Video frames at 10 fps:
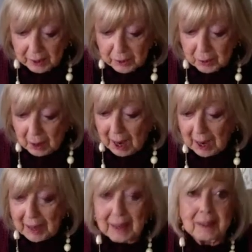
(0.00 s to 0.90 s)

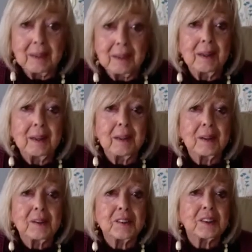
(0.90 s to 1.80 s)
dry and
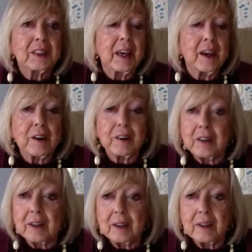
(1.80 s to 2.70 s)
scared
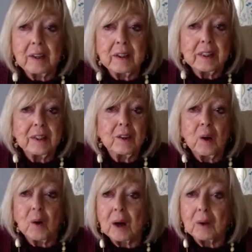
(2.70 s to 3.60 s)
and didn't
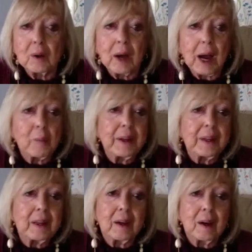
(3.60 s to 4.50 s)
know
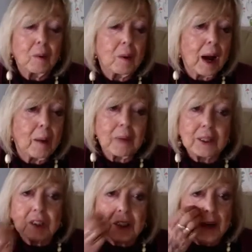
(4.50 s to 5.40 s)
how
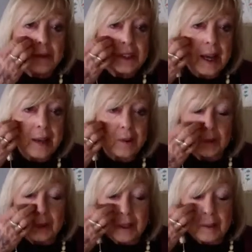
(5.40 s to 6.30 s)
much time she had to
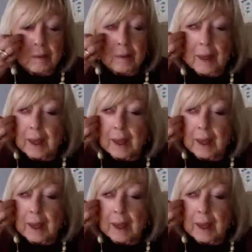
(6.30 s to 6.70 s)
live.